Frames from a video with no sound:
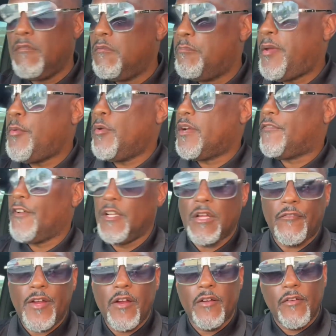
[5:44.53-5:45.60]
People in the
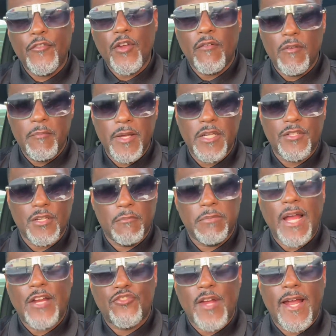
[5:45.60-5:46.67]
Philadelphia area, if you ever been to
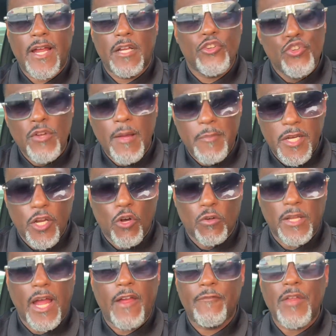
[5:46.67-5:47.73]
Black Dragon, you let me know
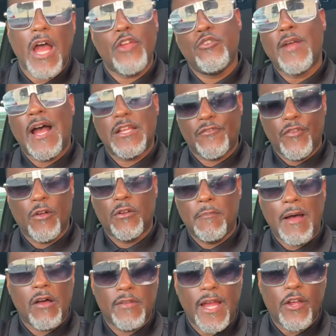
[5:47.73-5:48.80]
like how you guys felt
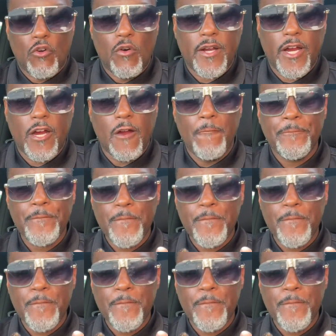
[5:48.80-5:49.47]
about like going here.